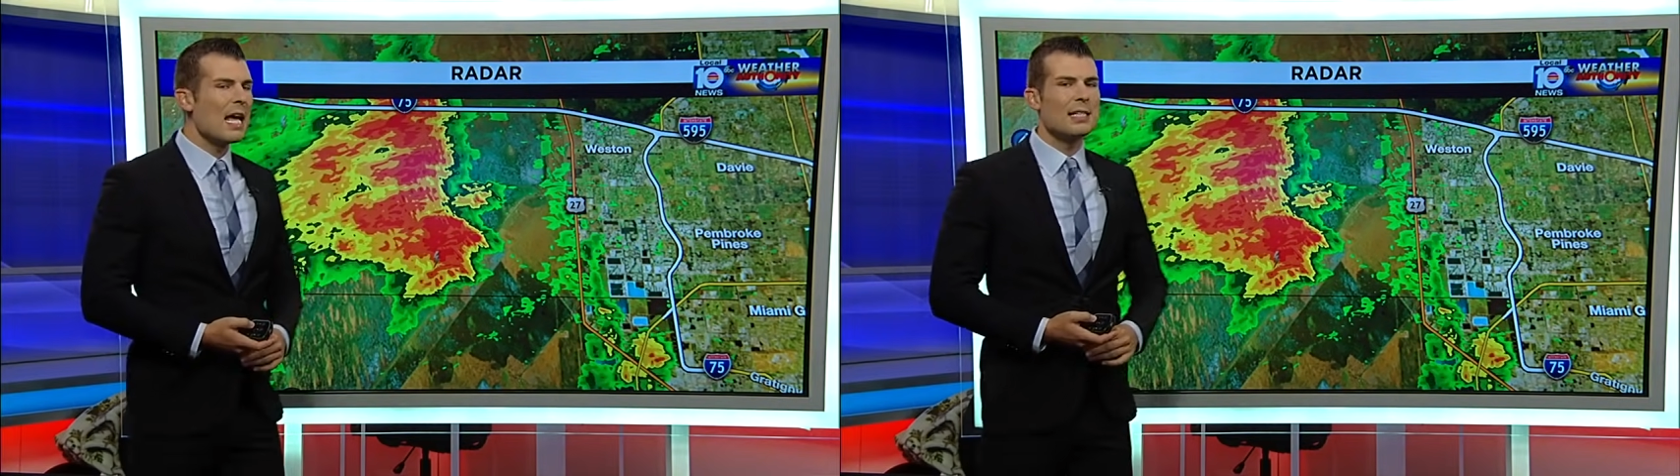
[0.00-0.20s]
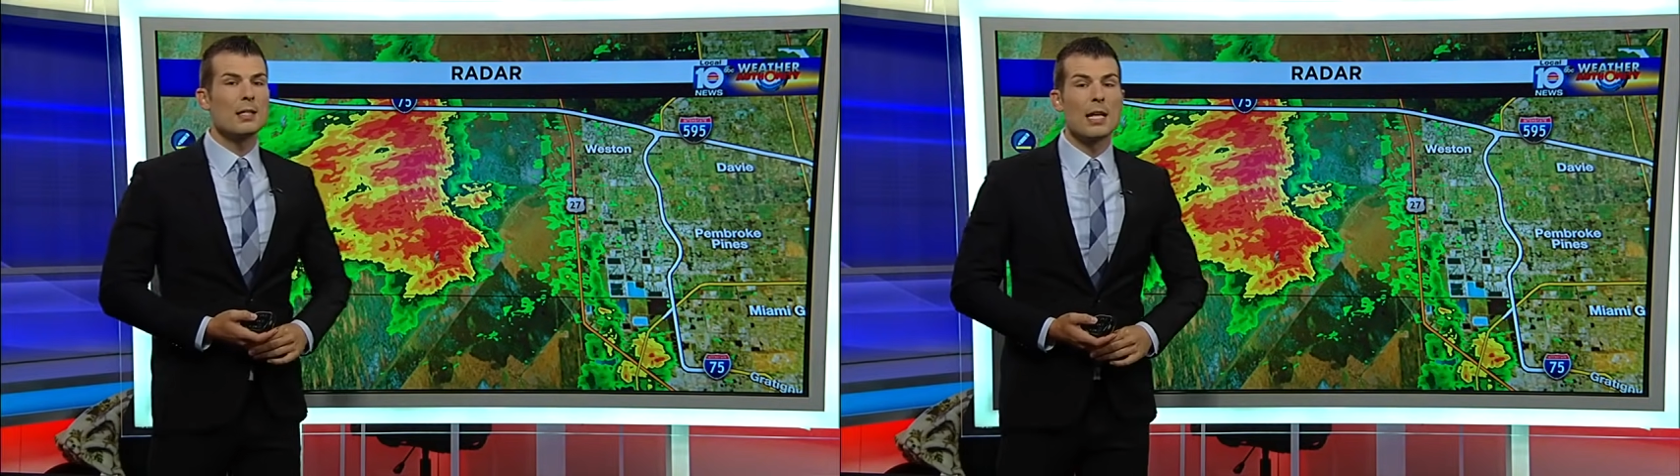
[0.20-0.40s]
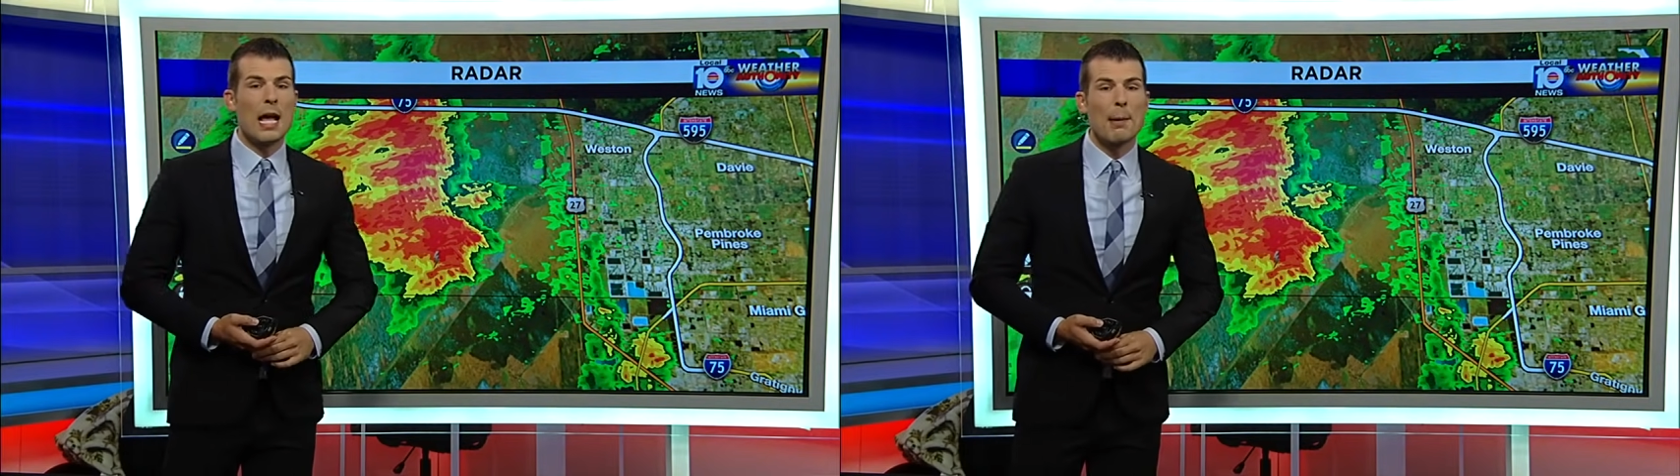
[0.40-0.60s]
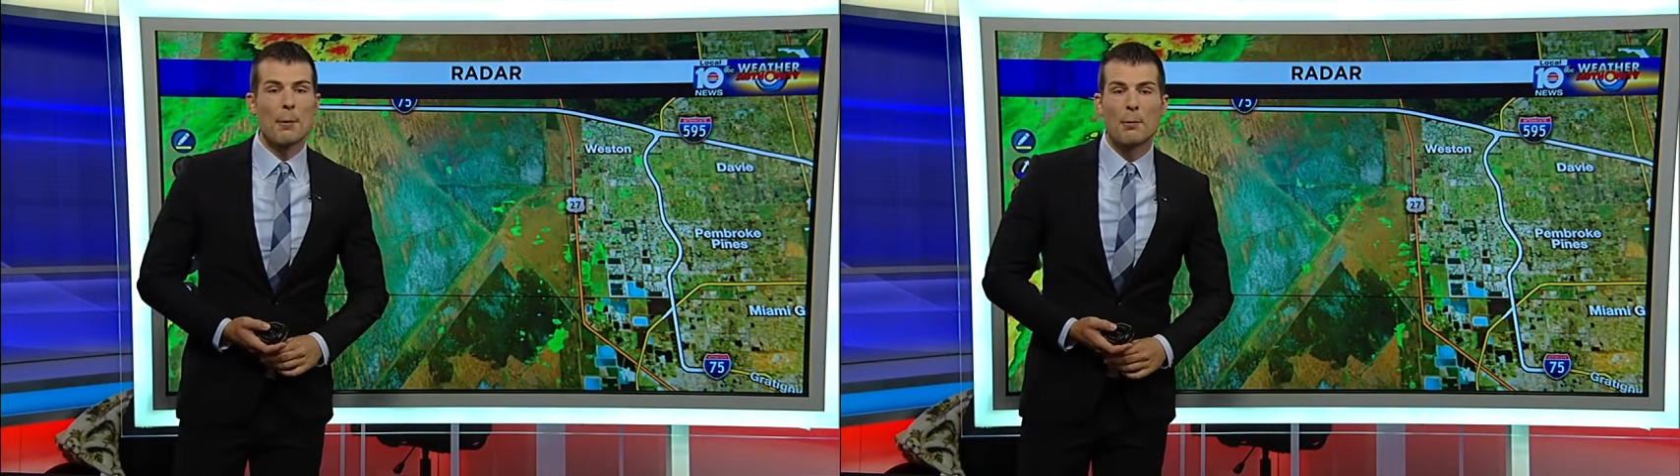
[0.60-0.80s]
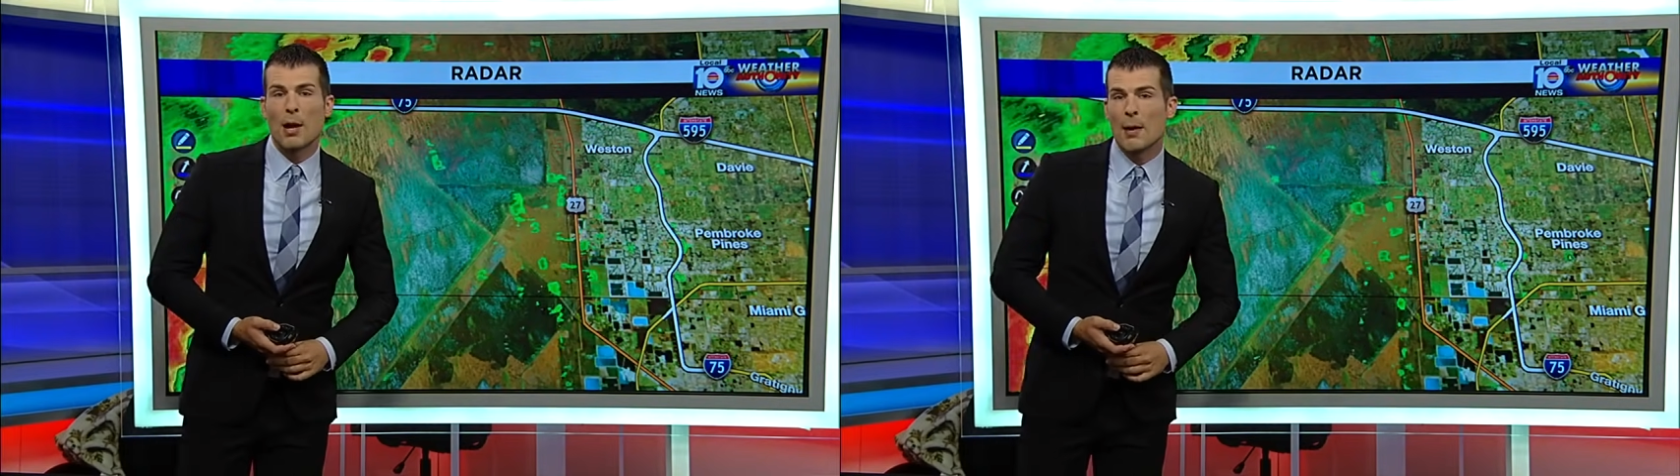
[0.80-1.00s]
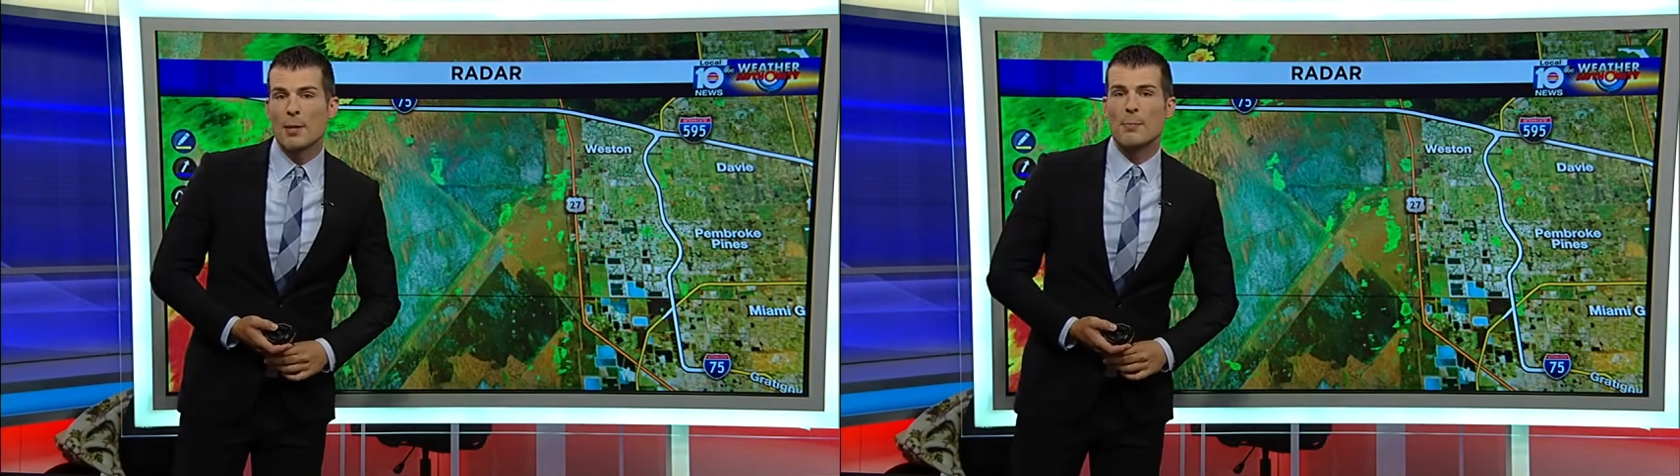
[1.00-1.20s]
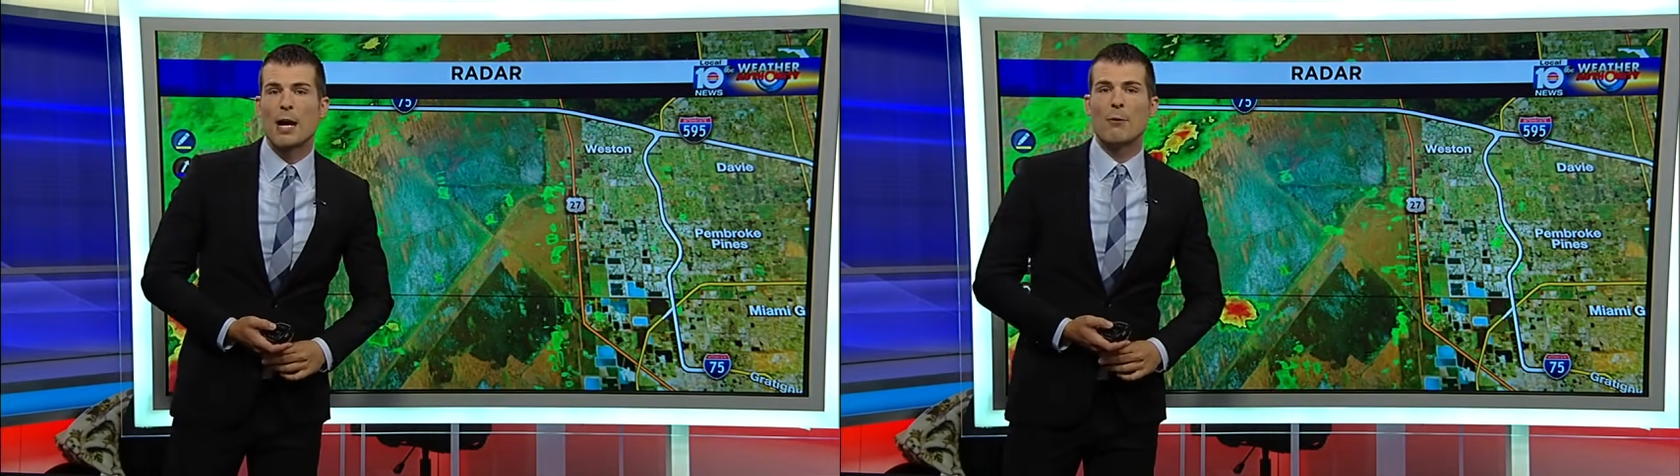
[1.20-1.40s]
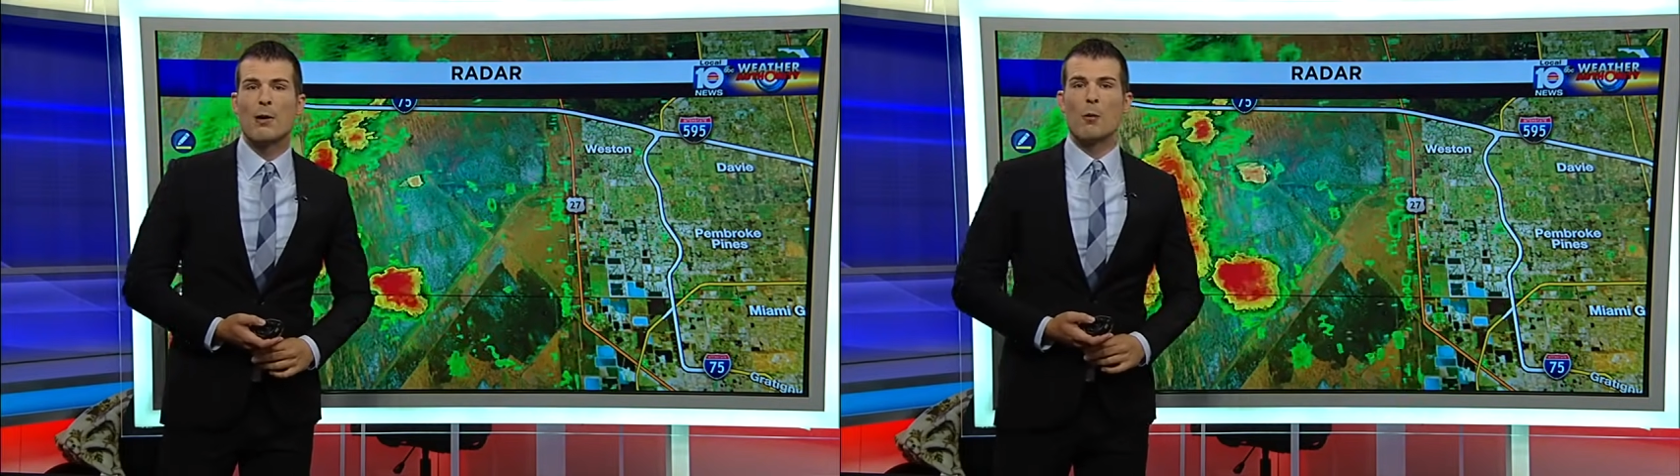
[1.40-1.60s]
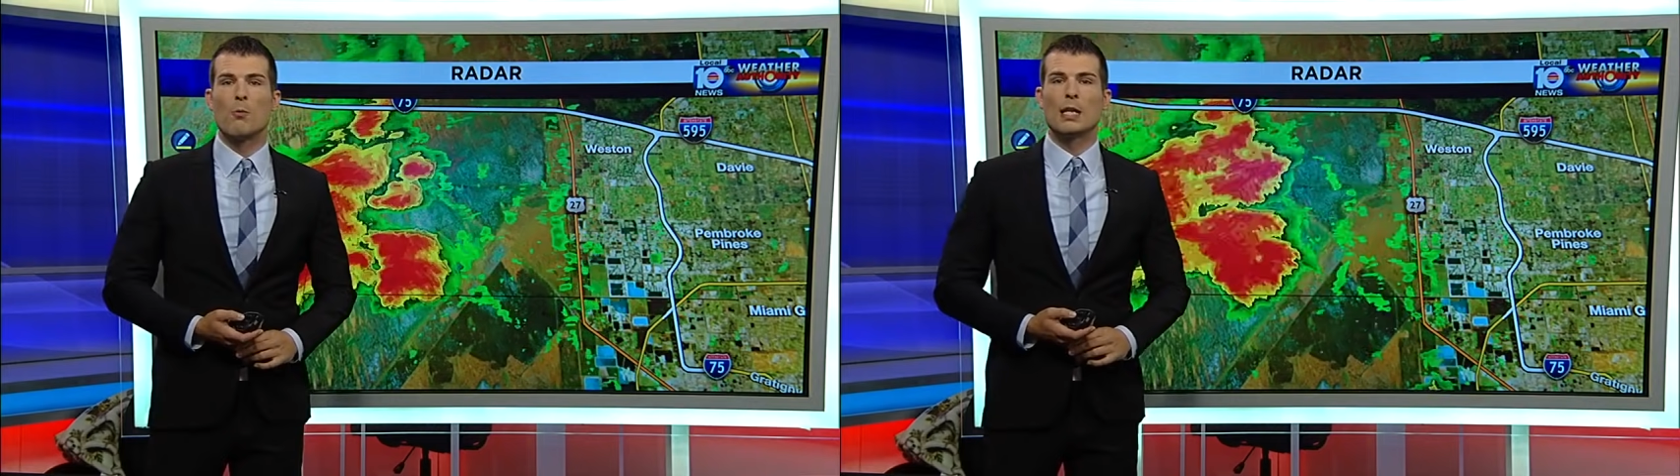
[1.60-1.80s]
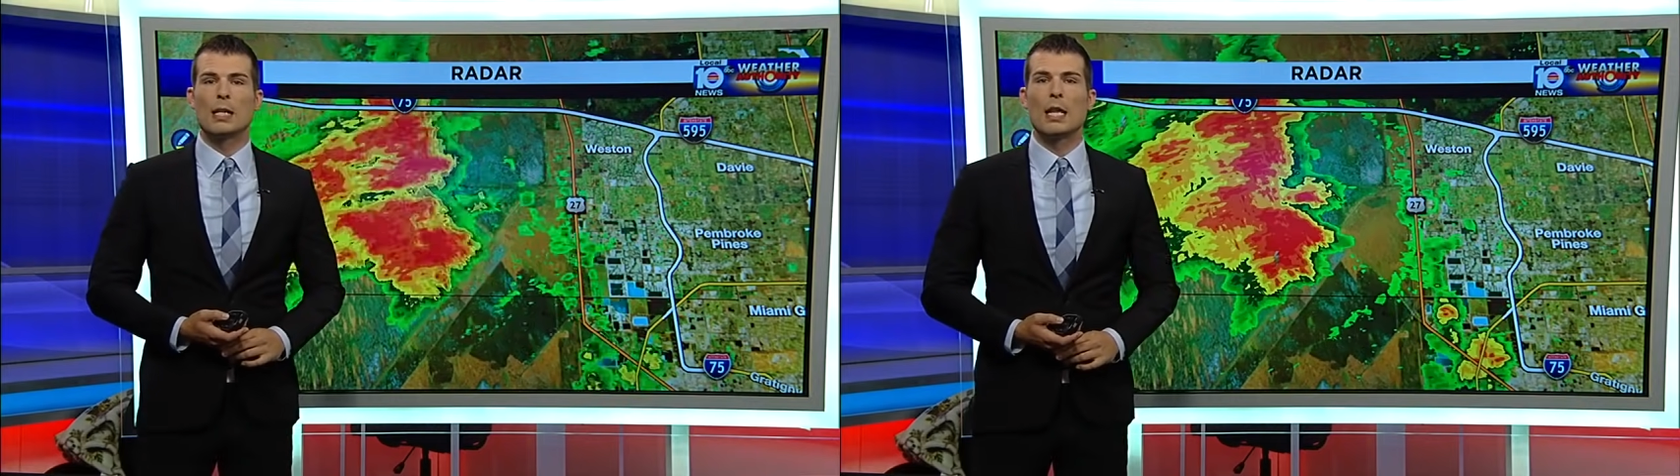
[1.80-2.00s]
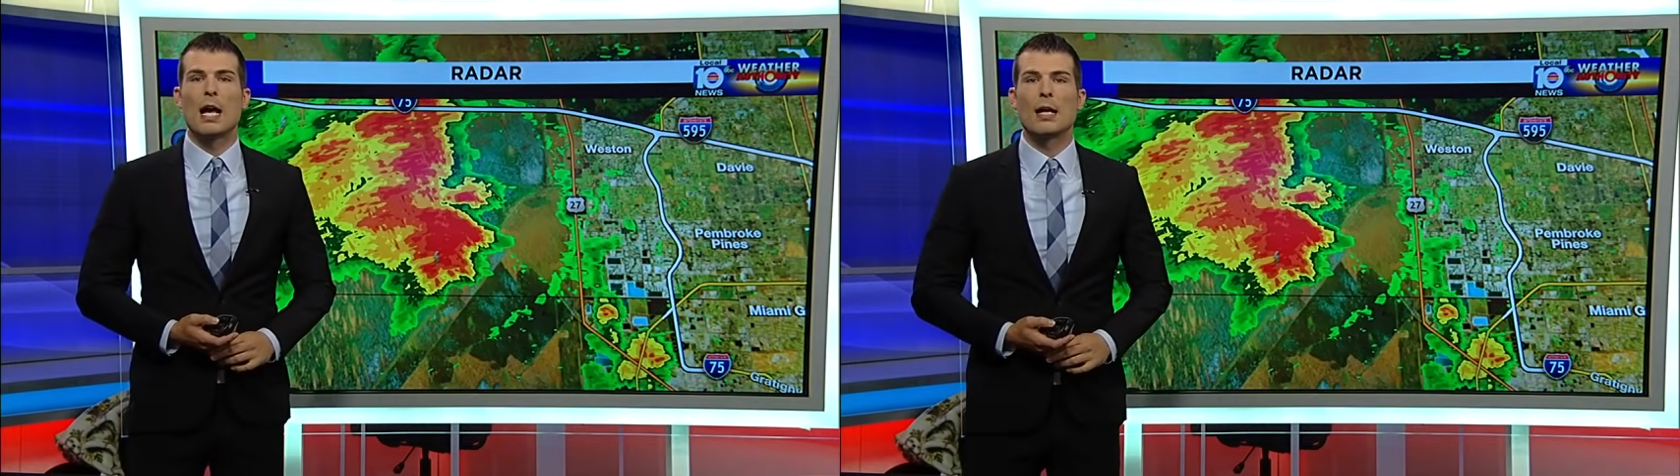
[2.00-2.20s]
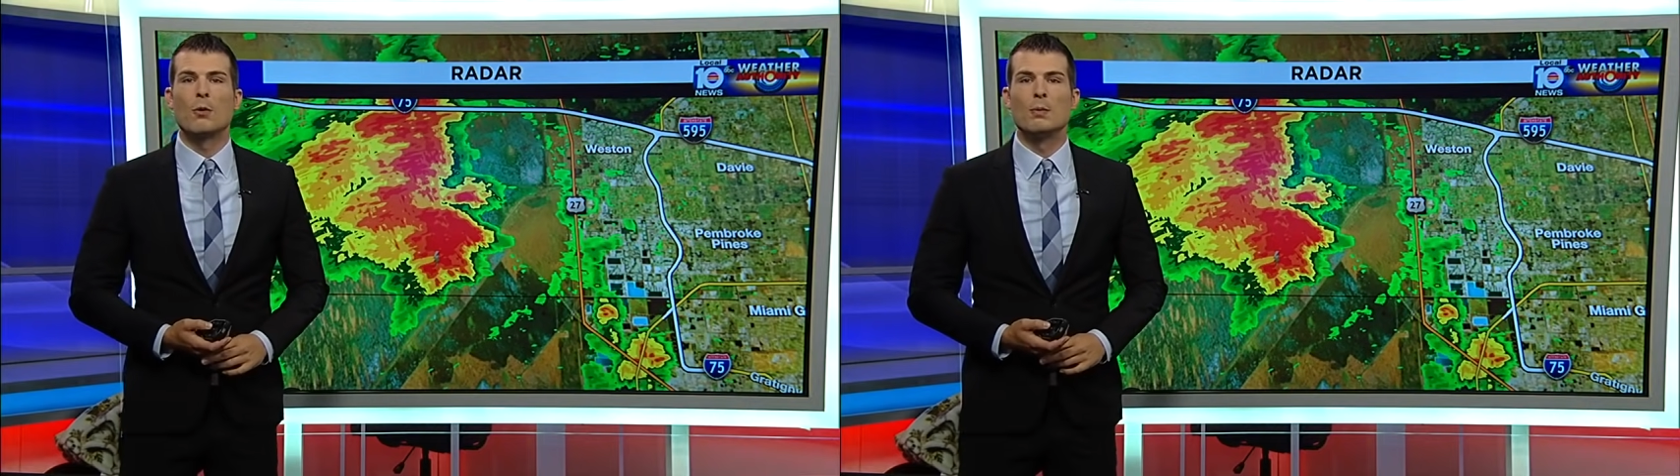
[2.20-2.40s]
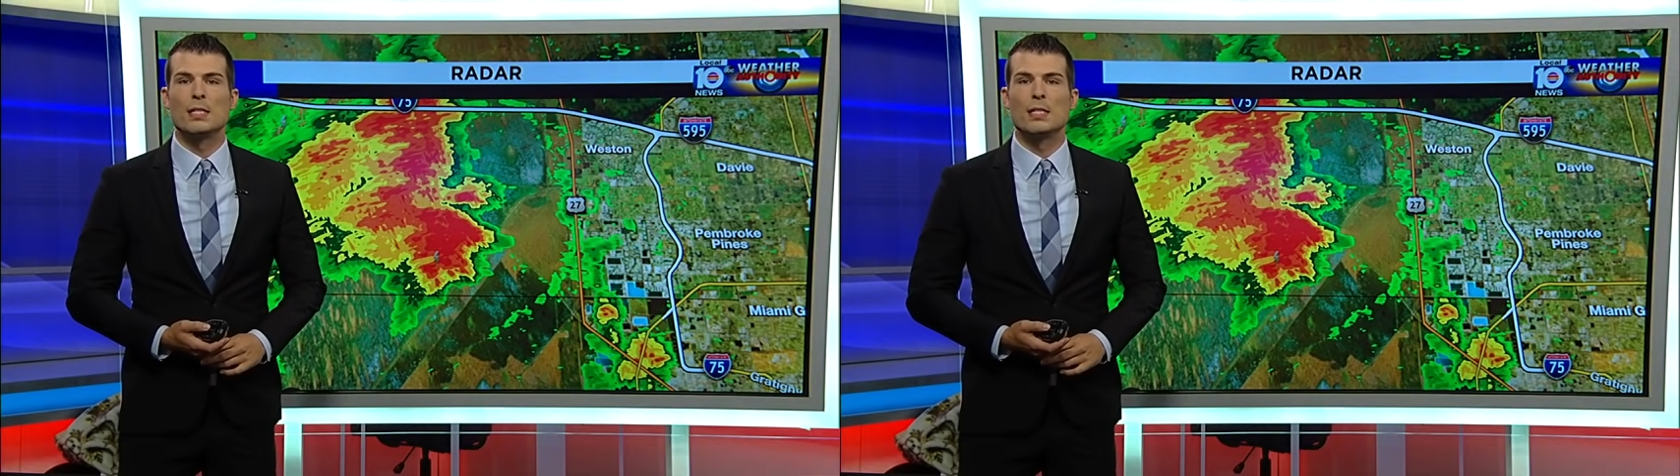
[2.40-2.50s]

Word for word: That's going to happen probably by around 1 o'clock when